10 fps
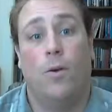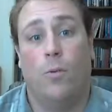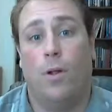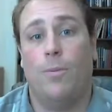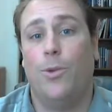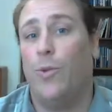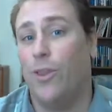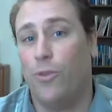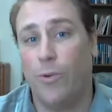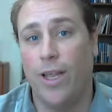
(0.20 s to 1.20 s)
Welcome to
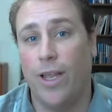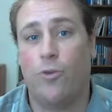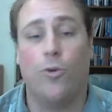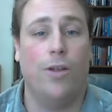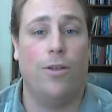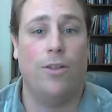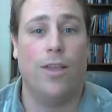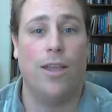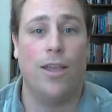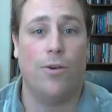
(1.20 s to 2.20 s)
week 3 of Critical
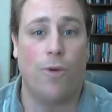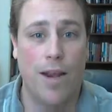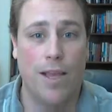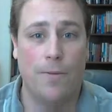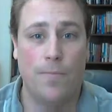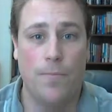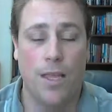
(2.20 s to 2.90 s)
Thinking and Writing.